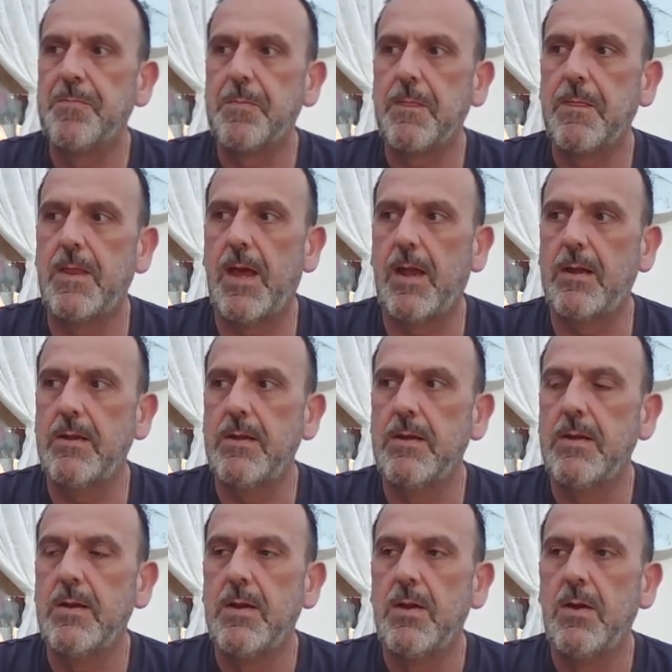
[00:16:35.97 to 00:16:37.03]
Then,
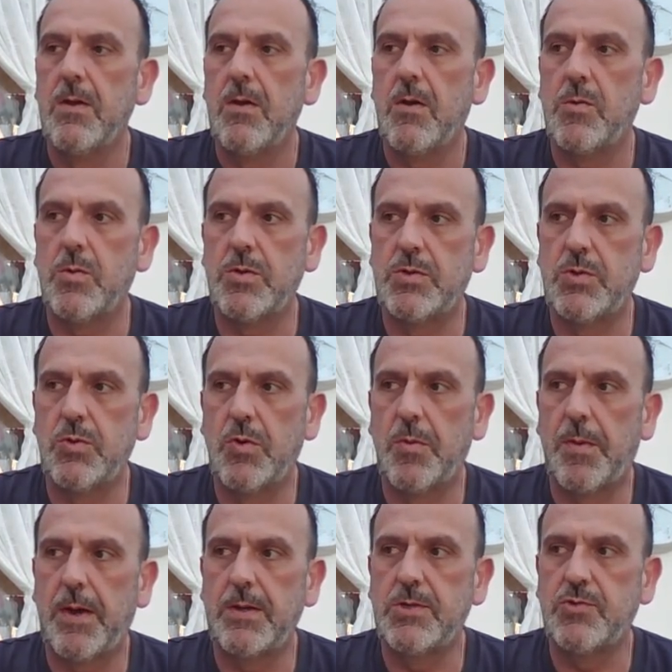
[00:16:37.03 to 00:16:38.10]
I'd want to talk
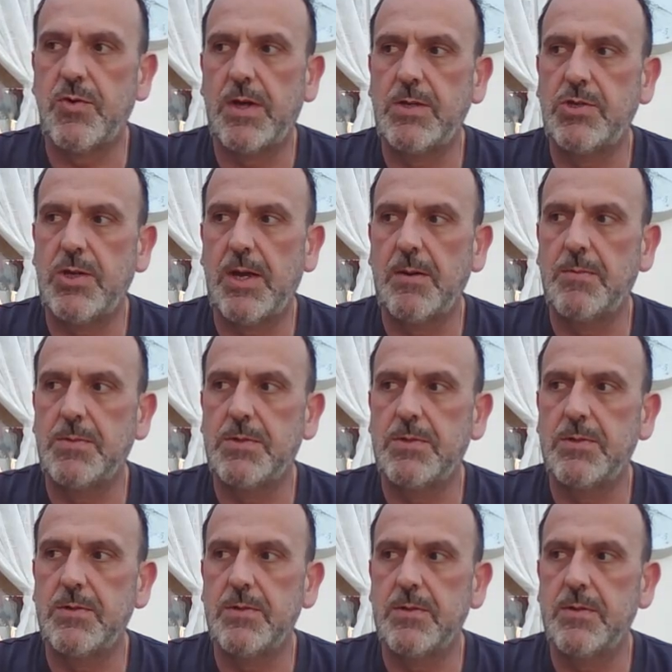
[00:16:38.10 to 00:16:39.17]
about strange shapes
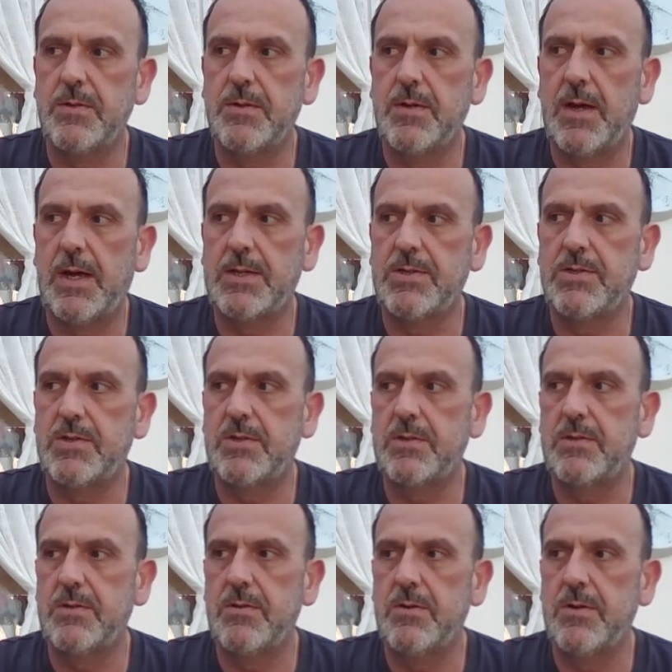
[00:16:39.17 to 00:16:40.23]
as,
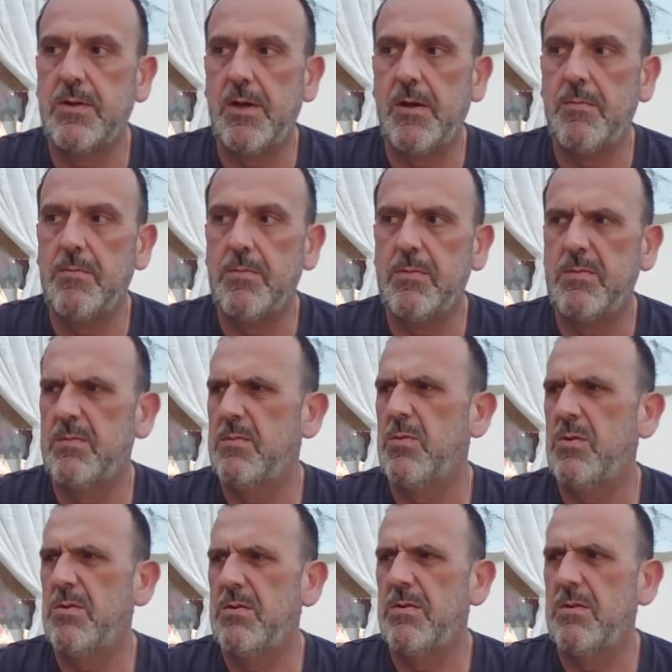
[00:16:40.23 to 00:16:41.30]
what?
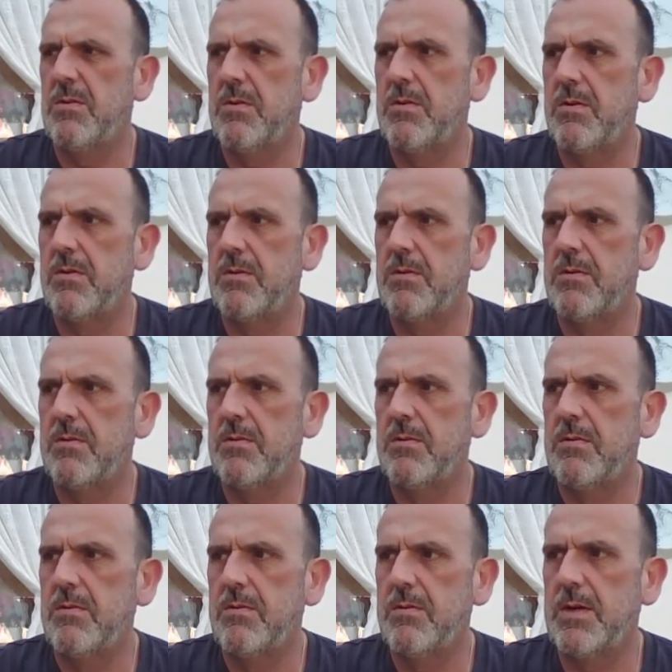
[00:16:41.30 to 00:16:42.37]

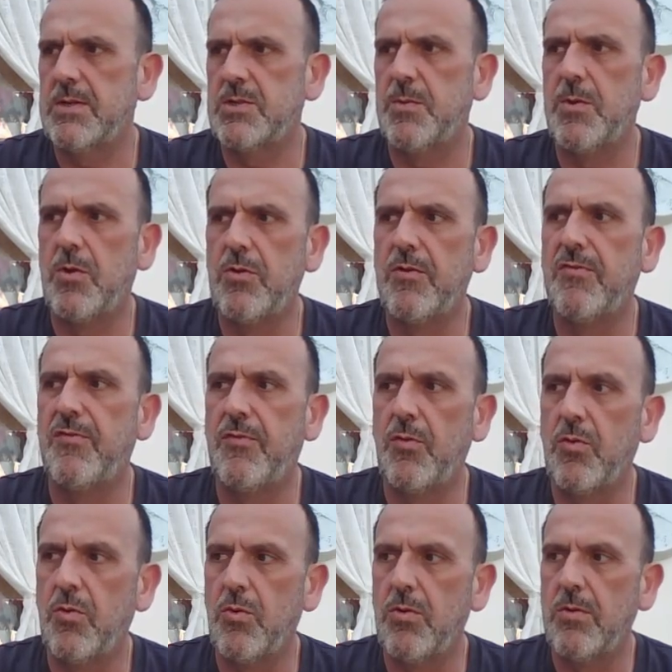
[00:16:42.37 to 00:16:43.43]
Actually on the
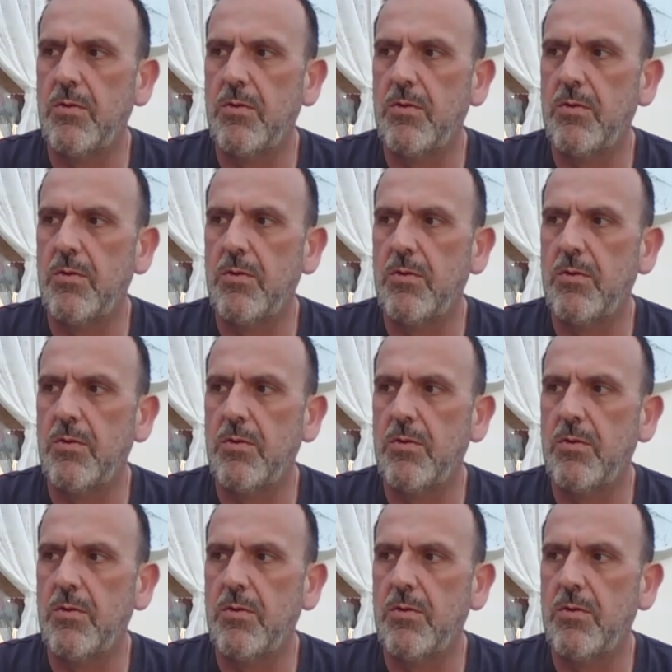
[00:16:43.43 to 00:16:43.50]
floor,